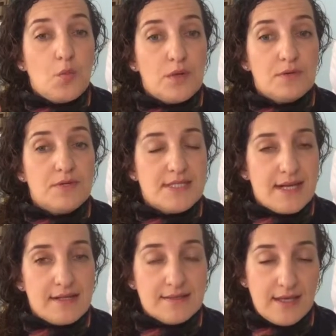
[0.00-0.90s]
will
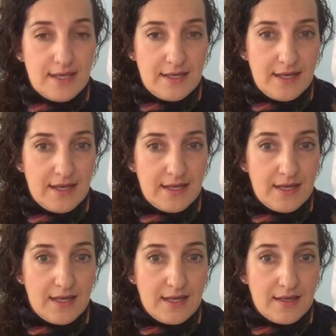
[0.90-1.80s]
result
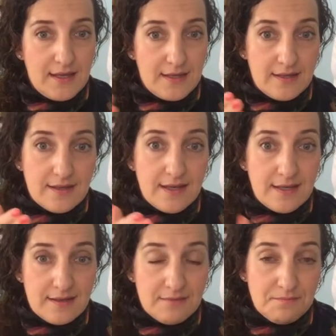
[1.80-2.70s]

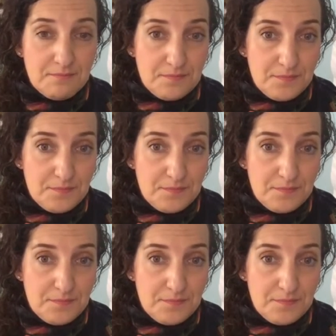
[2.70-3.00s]
in